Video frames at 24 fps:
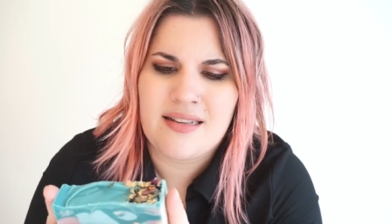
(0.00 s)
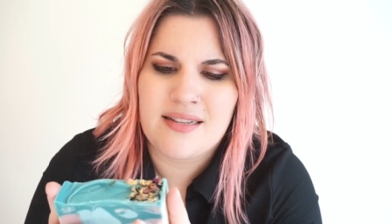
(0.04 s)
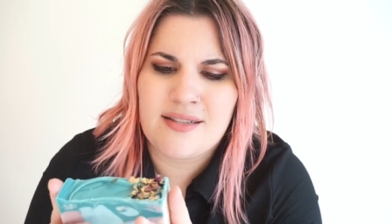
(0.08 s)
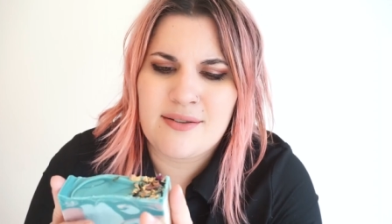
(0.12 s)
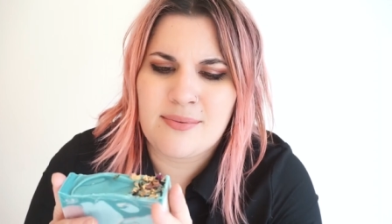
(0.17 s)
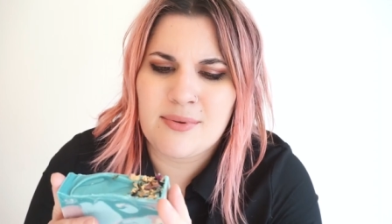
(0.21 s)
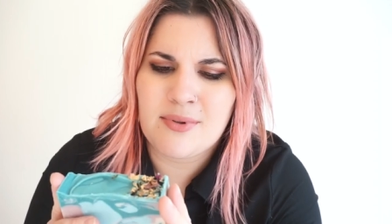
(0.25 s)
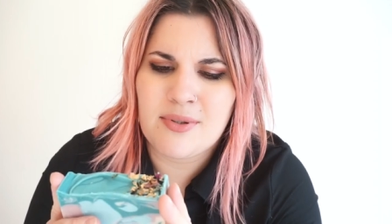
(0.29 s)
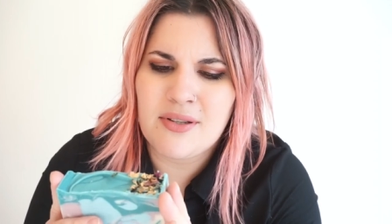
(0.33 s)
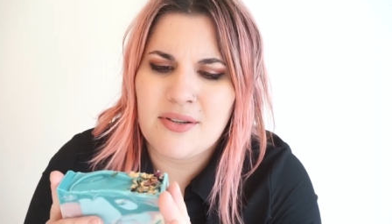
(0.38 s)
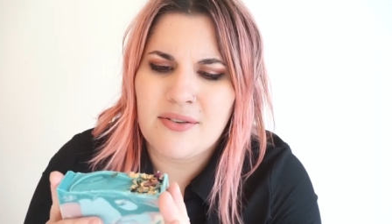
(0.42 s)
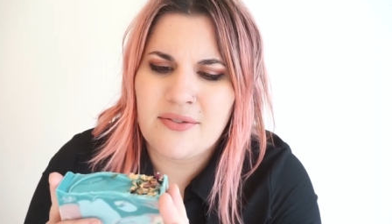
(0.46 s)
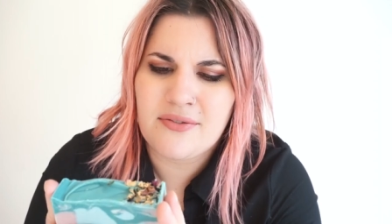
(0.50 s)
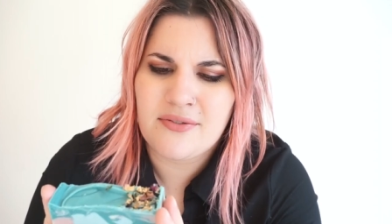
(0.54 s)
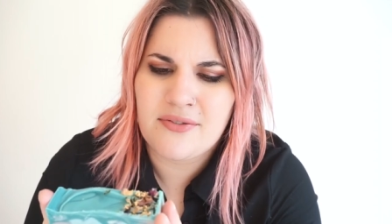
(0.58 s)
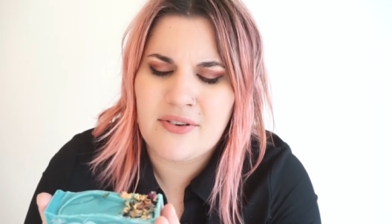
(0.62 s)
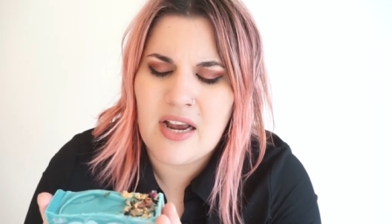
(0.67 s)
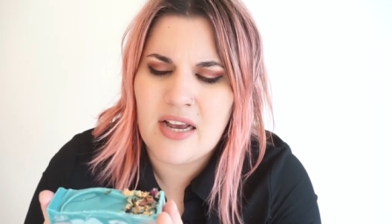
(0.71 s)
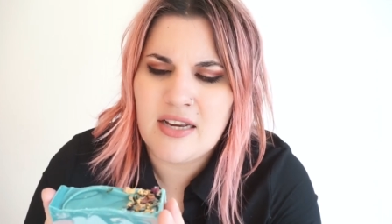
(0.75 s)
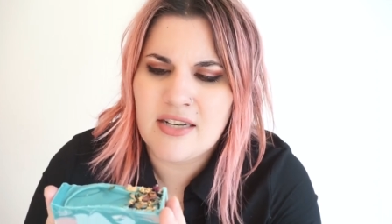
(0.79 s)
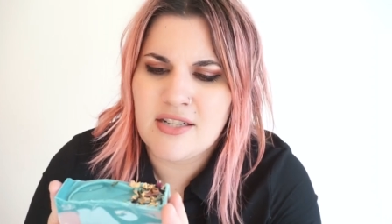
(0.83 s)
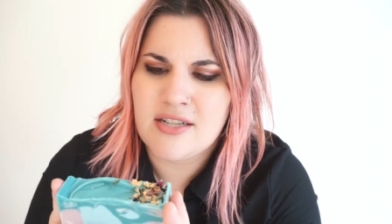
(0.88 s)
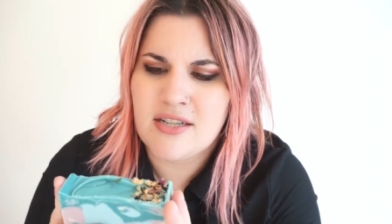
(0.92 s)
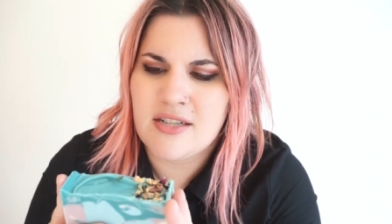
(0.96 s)
It's really
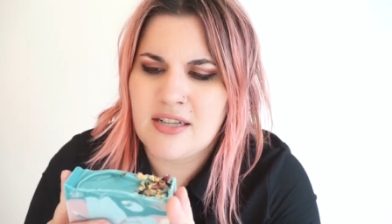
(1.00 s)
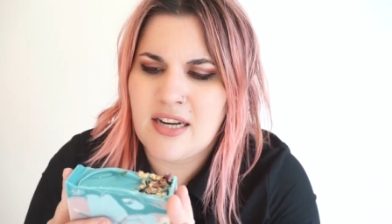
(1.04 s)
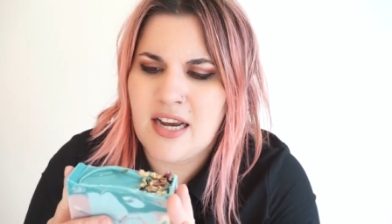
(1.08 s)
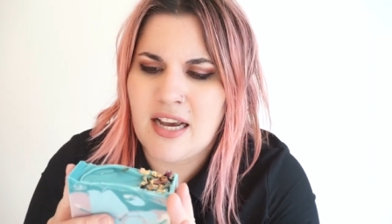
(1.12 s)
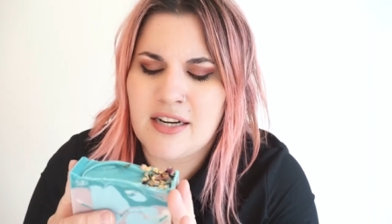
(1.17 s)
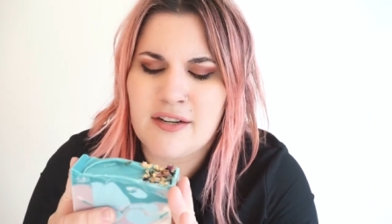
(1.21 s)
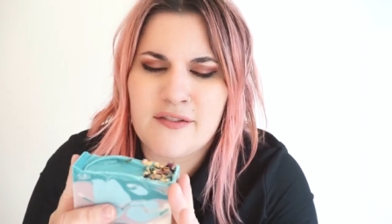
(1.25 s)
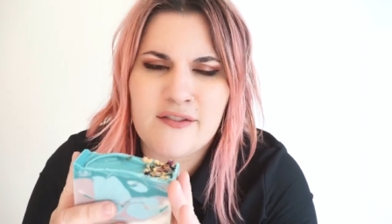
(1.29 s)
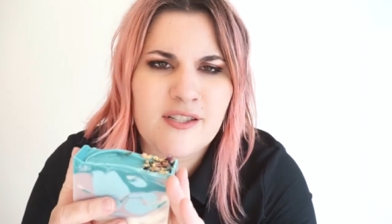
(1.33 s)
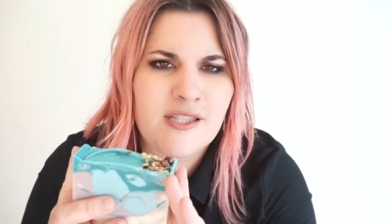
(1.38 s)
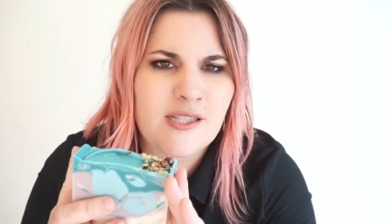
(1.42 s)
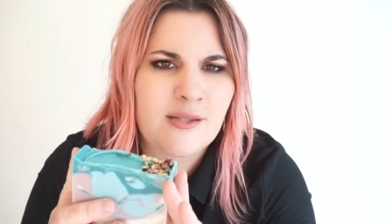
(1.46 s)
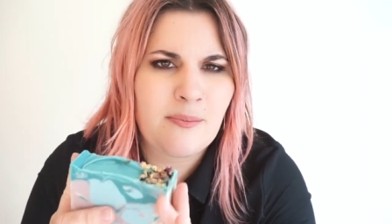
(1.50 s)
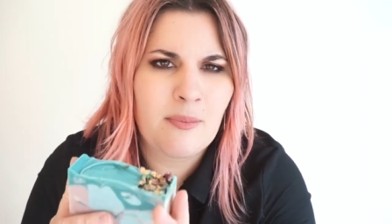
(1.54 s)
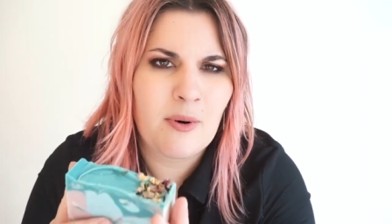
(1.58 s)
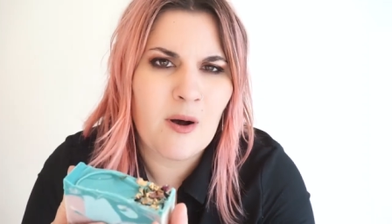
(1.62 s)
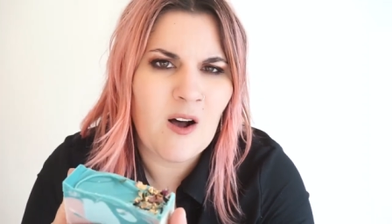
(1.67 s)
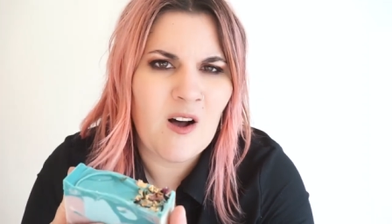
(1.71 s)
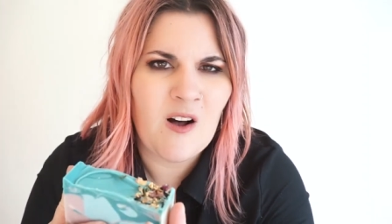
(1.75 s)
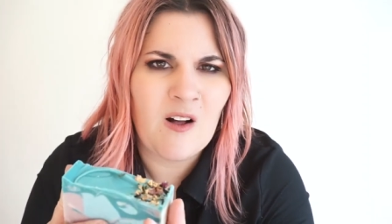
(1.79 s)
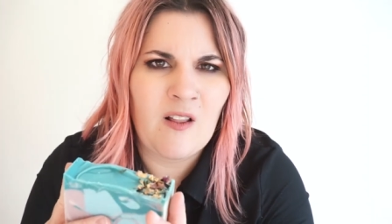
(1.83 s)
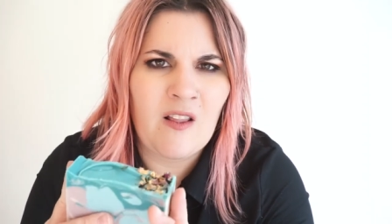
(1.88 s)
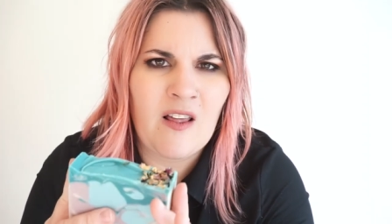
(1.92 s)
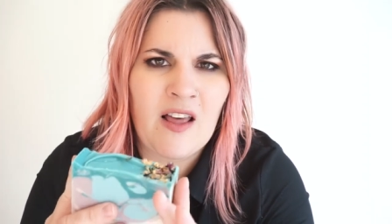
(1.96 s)
fresh, kind of
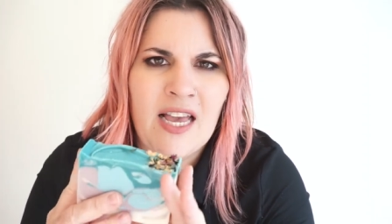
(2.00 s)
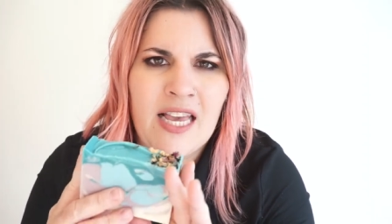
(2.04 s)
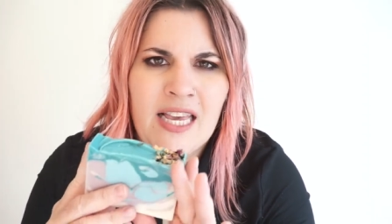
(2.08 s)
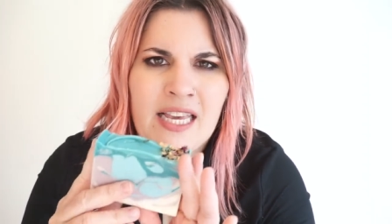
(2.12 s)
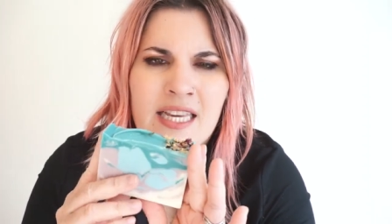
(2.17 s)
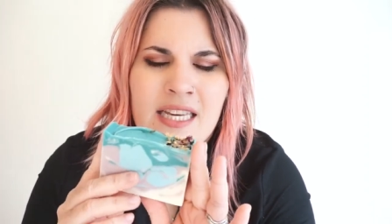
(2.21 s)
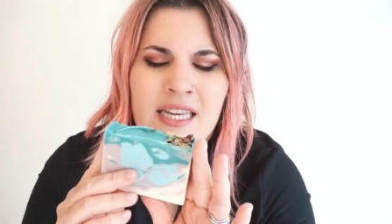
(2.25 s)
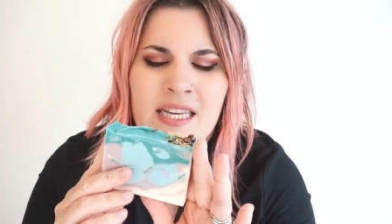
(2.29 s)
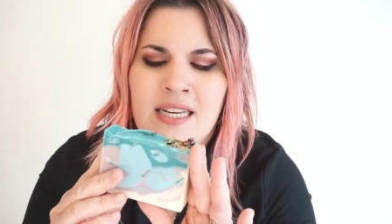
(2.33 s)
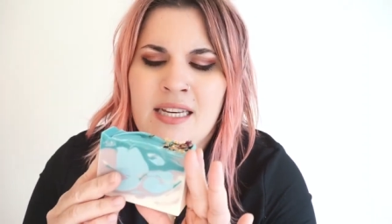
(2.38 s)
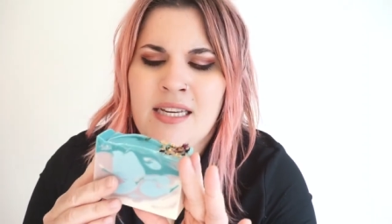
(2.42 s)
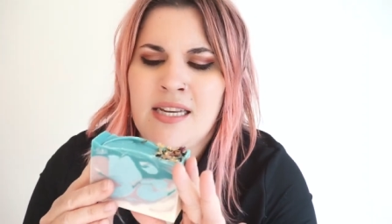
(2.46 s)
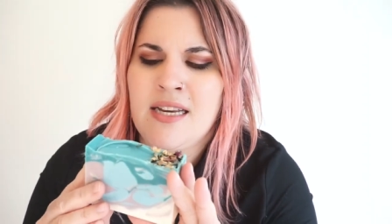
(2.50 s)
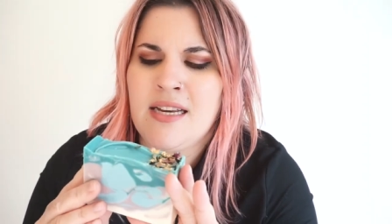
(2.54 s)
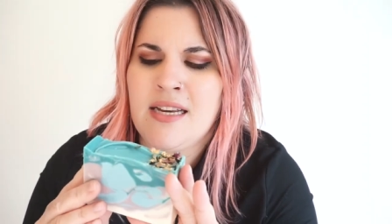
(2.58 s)
spa-like,